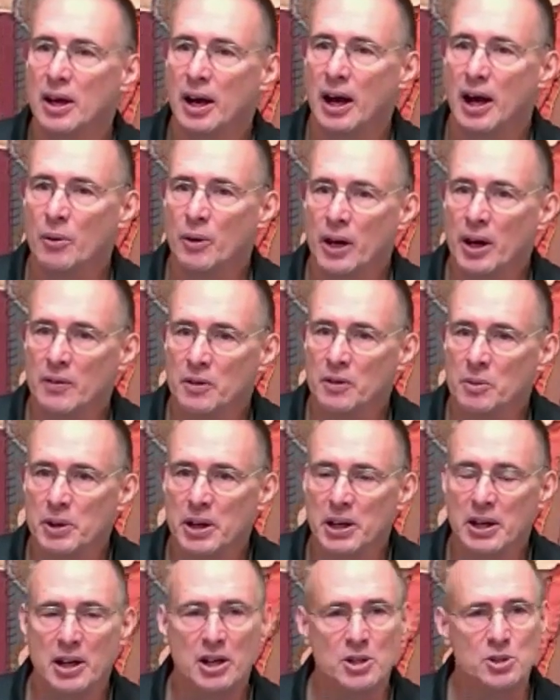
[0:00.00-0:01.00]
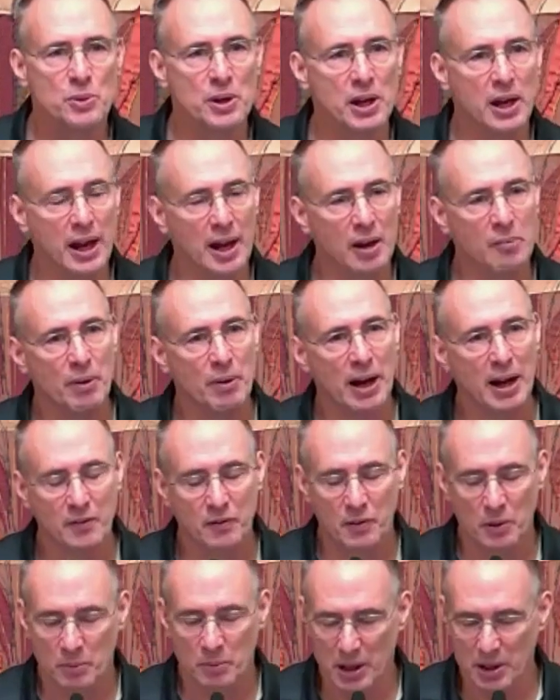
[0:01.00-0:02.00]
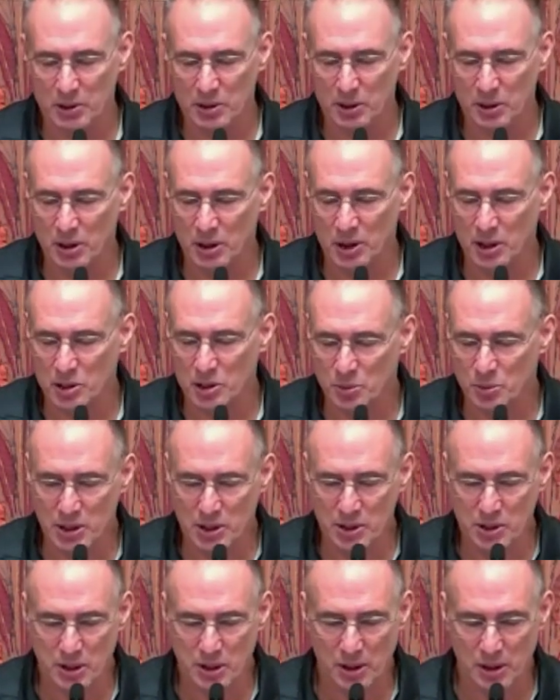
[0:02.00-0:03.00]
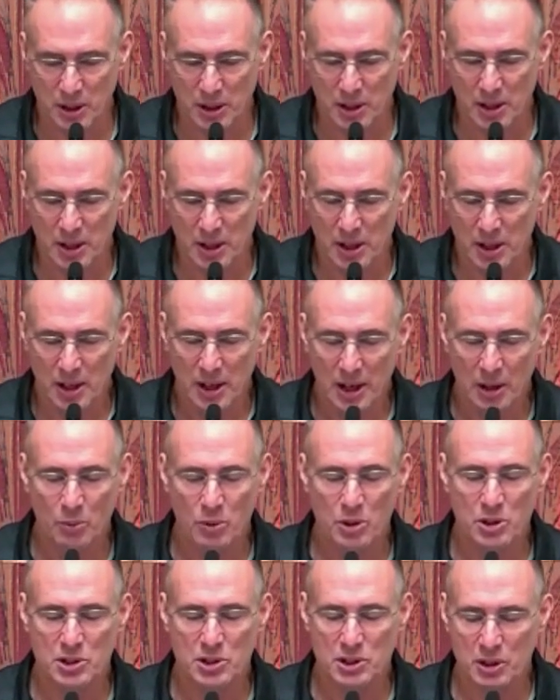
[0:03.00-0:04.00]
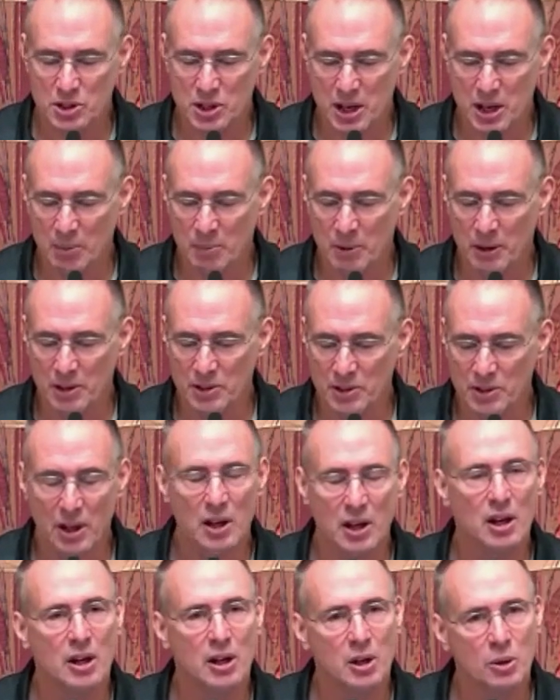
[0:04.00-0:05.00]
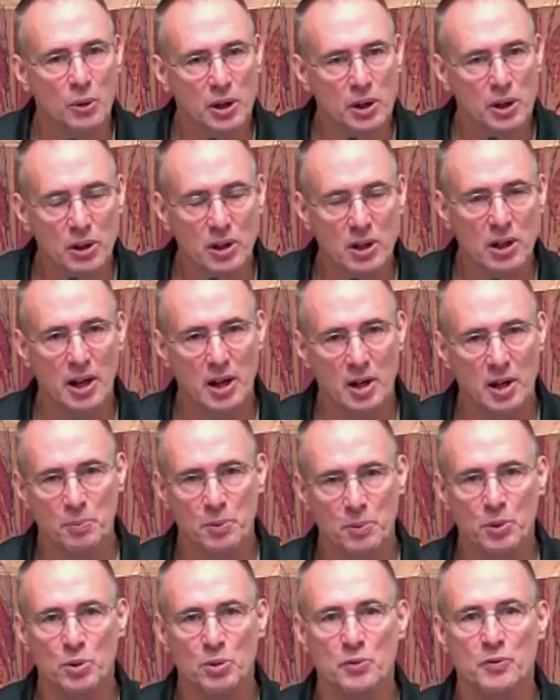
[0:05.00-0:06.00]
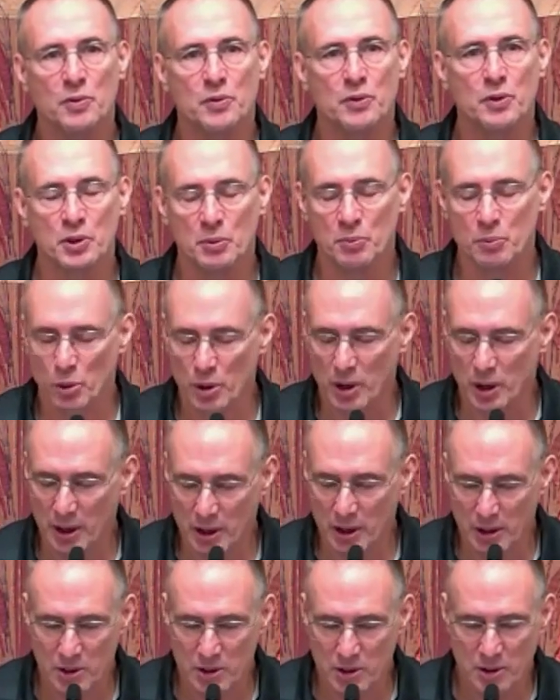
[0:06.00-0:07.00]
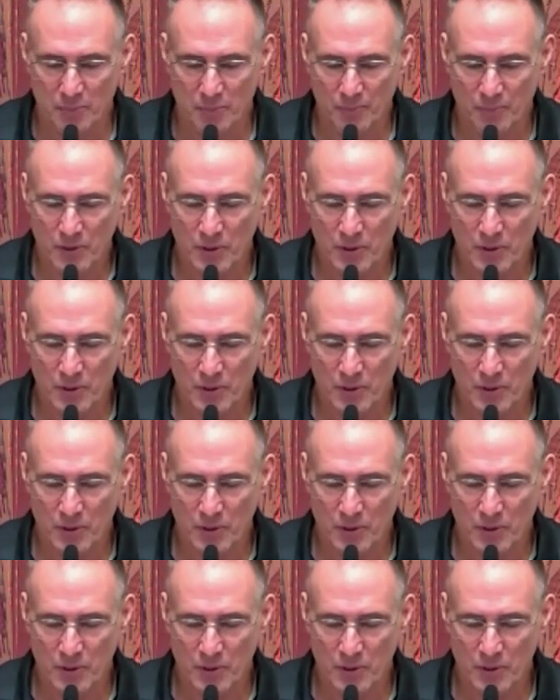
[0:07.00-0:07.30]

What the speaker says: However, because we came back from Honduras recently and we're still job hunting, we couldn't get approved for the mortgage.